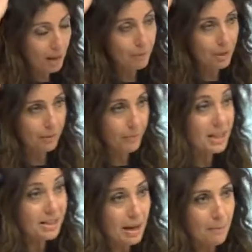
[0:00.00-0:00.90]
um,
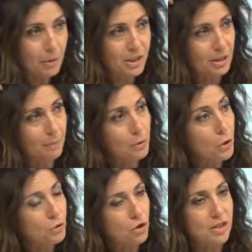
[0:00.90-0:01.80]
examples and
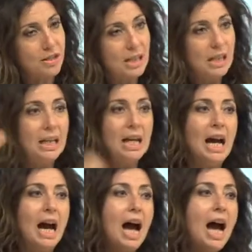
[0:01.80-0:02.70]
approaches.
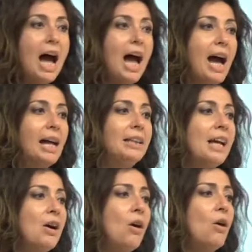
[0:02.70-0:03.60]
And
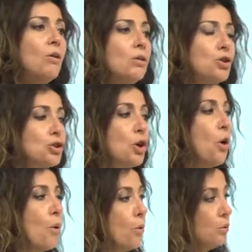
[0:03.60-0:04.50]
they all
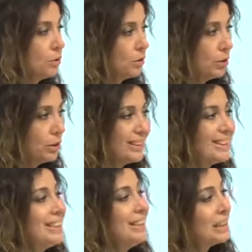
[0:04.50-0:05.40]
show
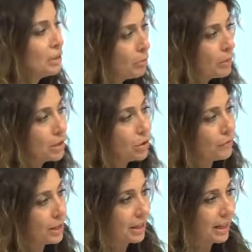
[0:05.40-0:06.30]
that in the
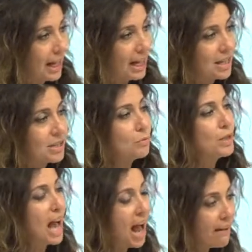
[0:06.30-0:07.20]
non-Markovian case, we
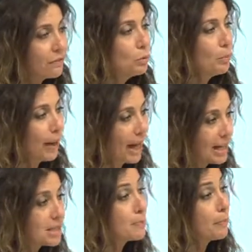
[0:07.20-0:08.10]
have to
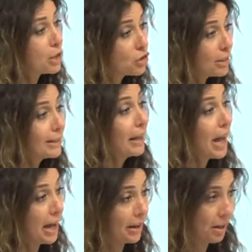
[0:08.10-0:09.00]
pay special
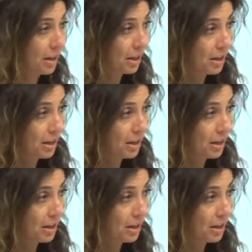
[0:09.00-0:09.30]
care